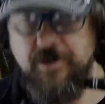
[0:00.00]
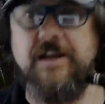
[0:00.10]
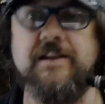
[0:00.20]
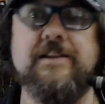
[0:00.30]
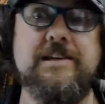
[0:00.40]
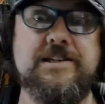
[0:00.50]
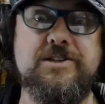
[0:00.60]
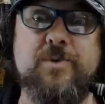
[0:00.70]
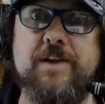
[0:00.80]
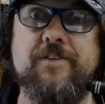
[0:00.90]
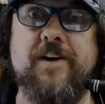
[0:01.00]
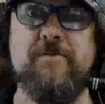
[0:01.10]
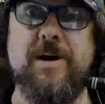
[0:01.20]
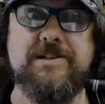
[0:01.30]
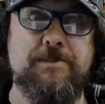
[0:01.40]
Uh, this is 25
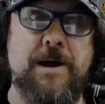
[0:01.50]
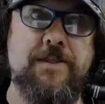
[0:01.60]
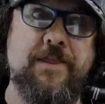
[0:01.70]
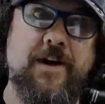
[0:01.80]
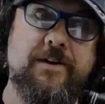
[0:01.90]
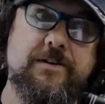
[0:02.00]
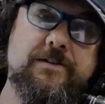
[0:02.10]
bucks a month though.